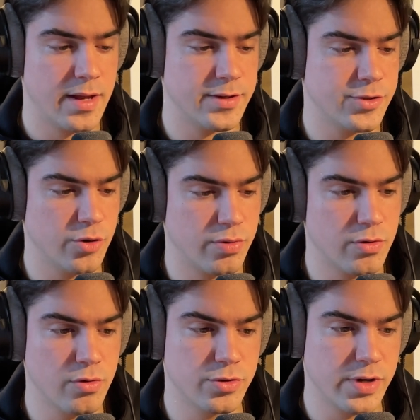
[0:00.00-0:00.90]
And a super
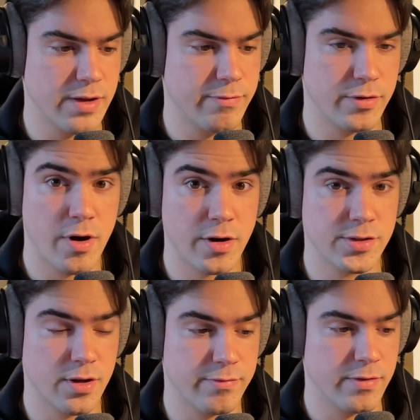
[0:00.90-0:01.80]
cool trick for dark
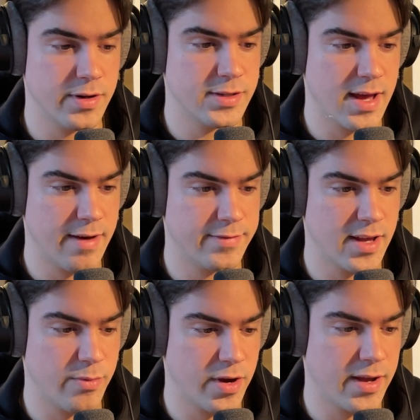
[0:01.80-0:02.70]
stuff on this
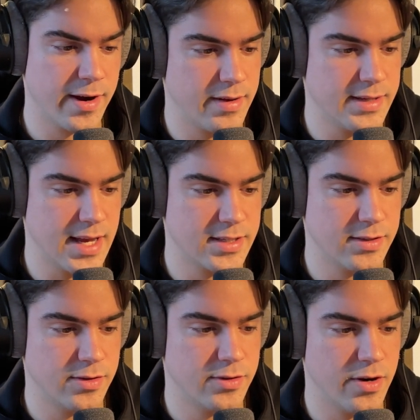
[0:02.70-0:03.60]
halftime right here is
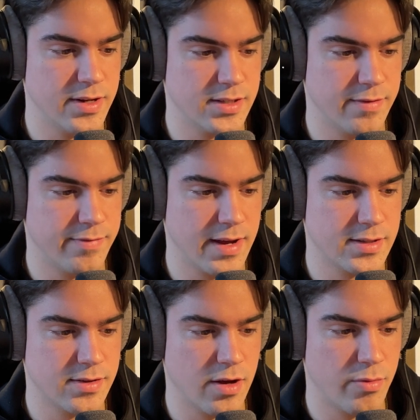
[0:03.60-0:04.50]
actually to turn this
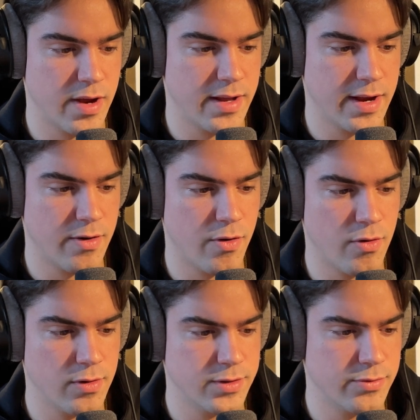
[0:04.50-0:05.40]
effects knob right here
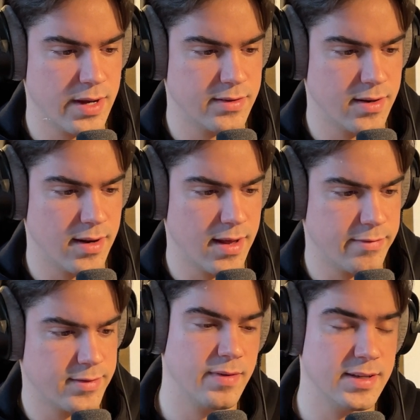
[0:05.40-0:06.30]
all the way to the left.